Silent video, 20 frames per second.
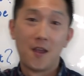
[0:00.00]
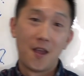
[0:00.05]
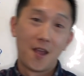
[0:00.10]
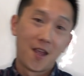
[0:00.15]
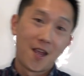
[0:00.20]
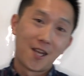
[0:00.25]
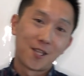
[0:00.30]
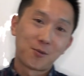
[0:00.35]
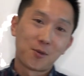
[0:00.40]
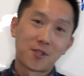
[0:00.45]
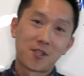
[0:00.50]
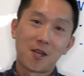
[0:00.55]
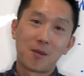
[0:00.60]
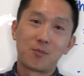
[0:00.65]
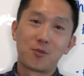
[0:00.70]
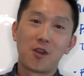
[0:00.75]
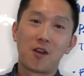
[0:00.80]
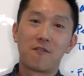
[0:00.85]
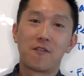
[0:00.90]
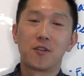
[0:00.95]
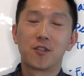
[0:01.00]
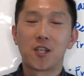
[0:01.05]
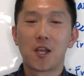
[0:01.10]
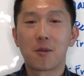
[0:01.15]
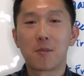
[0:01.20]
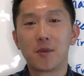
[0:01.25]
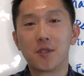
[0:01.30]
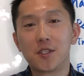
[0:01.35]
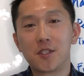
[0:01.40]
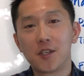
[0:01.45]
Hey guys, what's up? John from
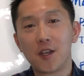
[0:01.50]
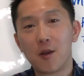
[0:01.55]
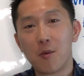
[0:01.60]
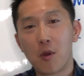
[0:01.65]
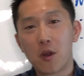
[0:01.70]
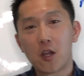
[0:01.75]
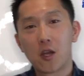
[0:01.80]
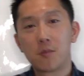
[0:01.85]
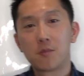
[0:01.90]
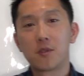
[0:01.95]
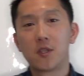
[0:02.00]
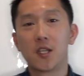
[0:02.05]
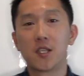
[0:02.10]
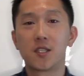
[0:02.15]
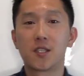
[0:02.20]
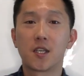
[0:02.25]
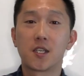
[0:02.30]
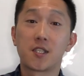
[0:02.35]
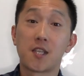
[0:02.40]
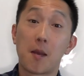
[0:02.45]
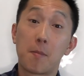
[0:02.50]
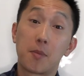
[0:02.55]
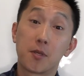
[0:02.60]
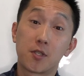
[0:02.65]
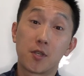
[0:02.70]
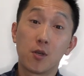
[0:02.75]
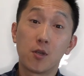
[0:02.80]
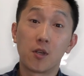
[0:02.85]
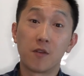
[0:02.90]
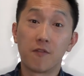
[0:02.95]
Segments here. Welcome to the 6th
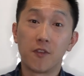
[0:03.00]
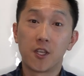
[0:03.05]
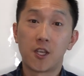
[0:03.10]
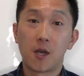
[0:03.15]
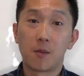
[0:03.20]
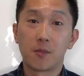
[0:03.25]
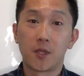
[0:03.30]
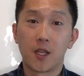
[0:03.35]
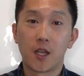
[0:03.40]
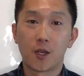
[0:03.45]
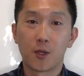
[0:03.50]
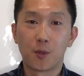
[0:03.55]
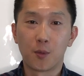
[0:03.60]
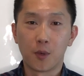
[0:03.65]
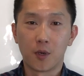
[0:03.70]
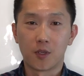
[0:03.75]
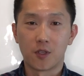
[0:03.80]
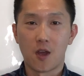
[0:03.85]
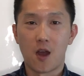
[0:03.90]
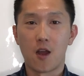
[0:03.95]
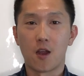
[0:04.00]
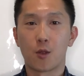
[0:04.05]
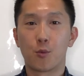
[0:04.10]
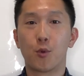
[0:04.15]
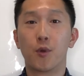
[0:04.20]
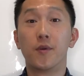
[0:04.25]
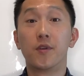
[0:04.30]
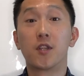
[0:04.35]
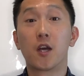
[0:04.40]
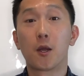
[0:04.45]
episode of Ecom Data Cooler Talk,
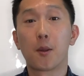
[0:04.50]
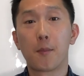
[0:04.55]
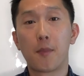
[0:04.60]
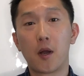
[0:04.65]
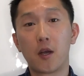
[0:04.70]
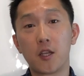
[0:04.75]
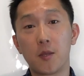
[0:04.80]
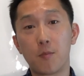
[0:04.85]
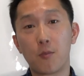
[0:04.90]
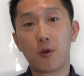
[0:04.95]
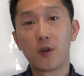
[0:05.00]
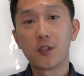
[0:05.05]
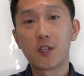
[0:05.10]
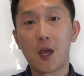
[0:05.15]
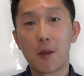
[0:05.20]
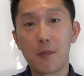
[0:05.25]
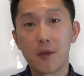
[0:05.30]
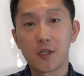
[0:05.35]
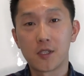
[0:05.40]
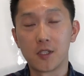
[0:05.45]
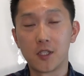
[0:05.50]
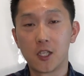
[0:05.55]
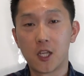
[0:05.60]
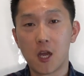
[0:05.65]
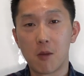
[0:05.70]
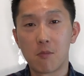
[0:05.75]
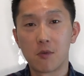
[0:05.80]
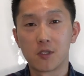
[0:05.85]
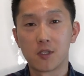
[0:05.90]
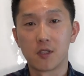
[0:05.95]
where we talk about important topics in
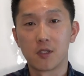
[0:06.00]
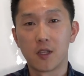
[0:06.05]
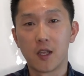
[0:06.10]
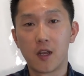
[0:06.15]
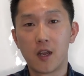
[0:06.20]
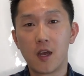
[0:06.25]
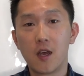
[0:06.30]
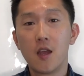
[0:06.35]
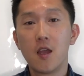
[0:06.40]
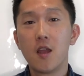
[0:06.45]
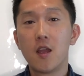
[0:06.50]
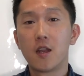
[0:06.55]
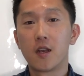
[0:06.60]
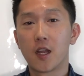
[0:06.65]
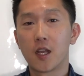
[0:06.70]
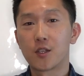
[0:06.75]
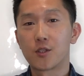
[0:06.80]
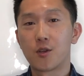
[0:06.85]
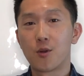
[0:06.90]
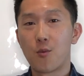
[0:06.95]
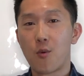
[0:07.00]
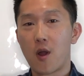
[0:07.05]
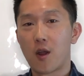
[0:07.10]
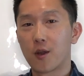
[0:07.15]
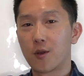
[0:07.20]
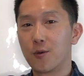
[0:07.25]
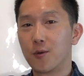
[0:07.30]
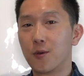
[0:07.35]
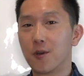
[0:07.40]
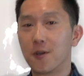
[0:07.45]
e-commerce and data next to a
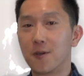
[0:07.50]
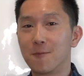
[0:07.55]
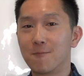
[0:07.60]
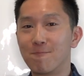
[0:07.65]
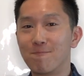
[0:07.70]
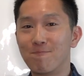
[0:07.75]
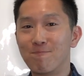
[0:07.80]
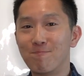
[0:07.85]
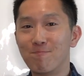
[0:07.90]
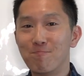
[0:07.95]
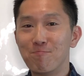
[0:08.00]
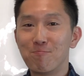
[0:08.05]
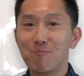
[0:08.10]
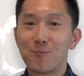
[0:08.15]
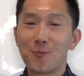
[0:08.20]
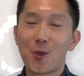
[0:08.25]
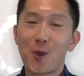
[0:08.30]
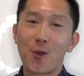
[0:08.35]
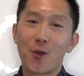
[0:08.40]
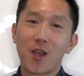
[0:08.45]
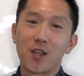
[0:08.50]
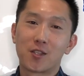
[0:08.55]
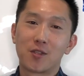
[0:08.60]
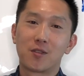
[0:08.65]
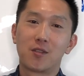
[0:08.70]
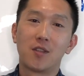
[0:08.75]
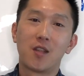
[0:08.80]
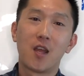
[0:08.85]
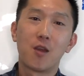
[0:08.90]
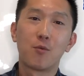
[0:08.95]
water cooler. Okay, so
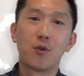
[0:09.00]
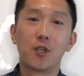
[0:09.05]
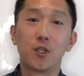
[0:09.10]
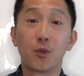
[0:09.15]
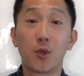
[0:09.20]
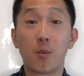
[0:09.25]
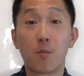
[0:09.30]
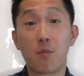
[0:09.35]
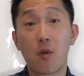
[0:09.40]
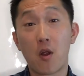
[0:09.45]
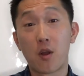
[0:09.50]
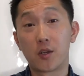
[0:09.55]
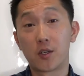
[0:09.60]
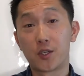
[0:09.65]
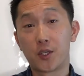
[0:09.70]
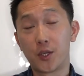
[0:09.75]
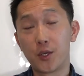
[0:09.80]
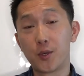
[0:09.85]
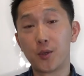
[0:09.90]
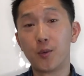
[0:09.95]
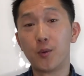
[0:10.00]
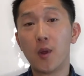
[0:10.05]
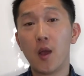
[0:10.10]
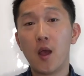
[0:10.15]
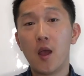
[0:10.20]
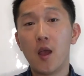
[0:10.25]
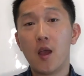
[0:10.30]
today we're doing part 2